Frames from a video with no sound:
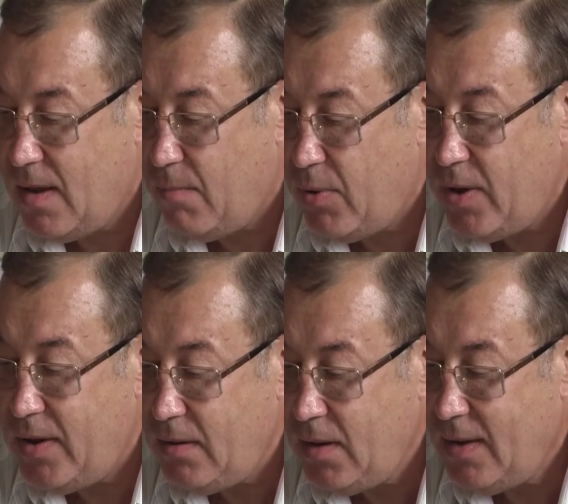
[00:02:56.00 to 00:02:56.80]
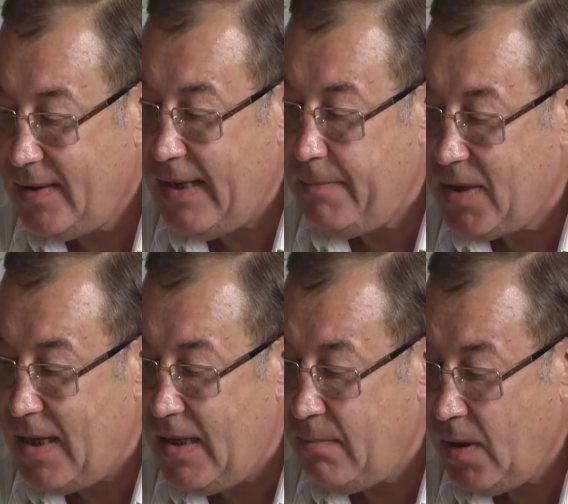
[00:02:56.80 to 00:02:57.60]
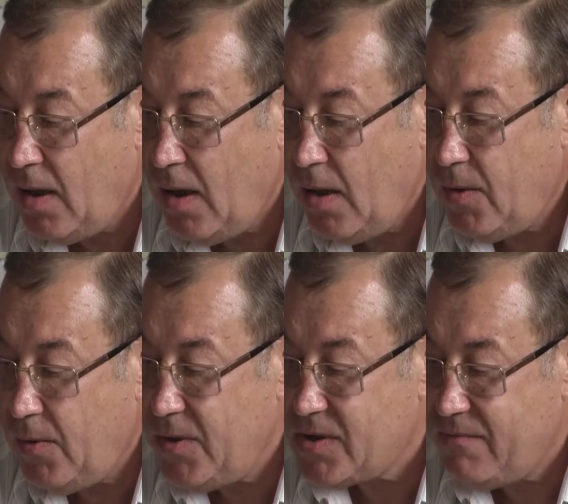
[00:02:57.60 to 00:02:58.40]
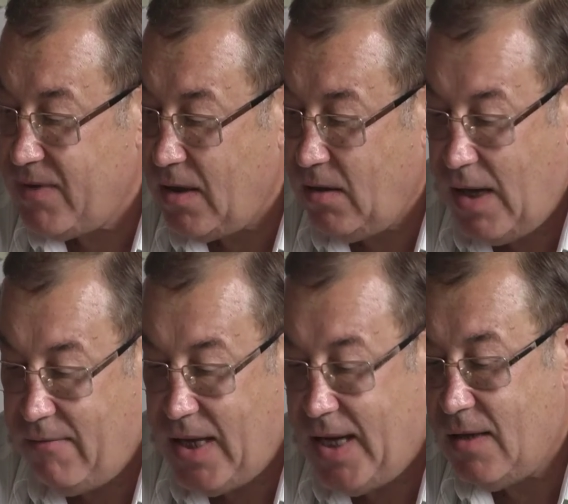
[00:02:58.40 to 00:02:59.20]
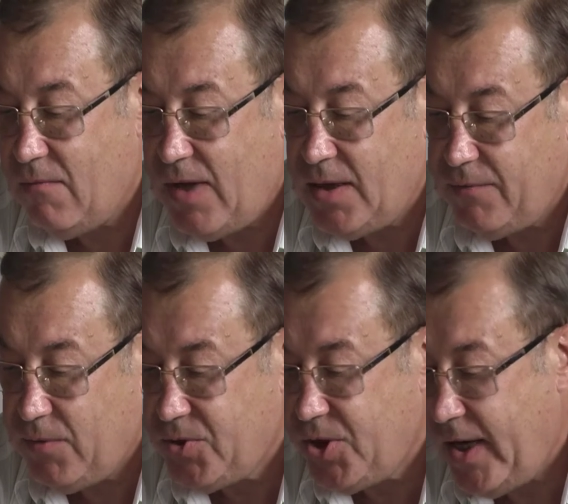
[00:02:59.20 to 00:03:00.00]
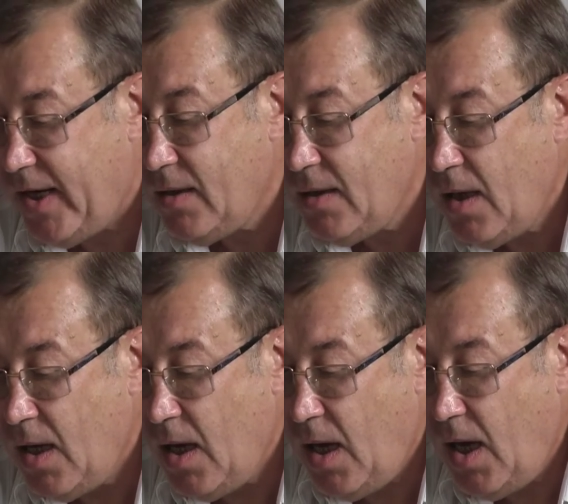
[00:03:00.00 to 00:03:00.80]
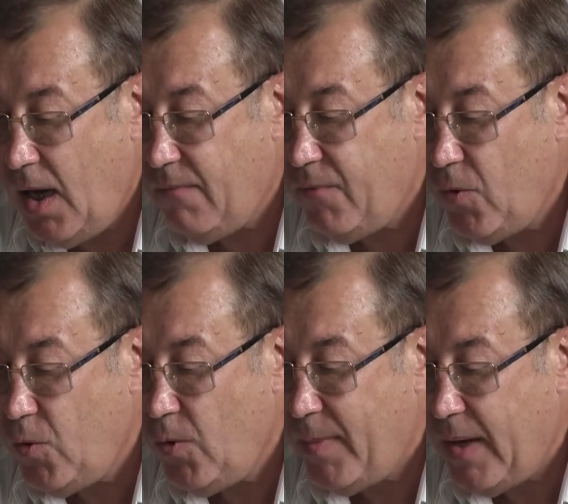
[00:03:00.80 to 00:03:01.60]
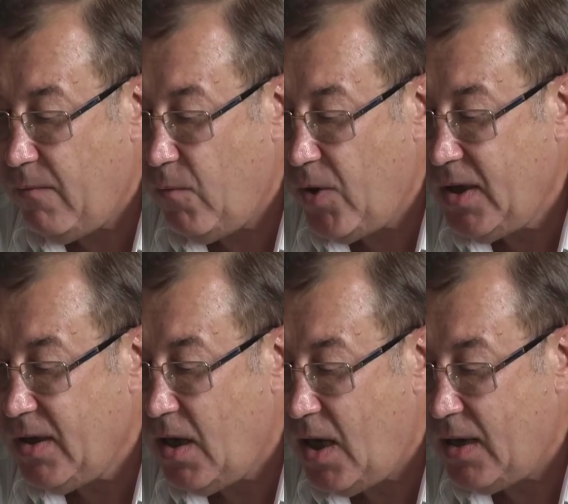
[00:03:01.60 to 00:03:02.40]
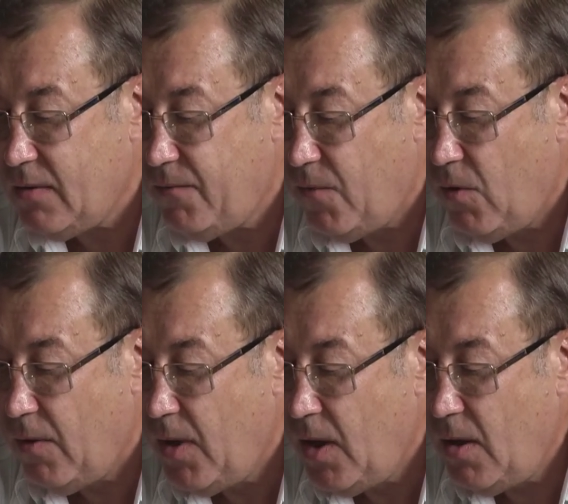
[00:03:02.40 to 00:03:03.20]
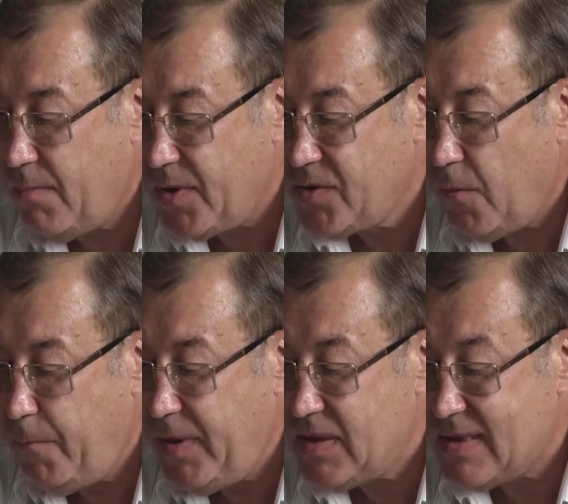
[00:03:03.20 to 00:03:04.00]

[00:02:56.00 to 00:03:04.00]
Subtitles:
boy named Klim, who is very lovely and wonderful child, and for whom I am working hard for preserve peace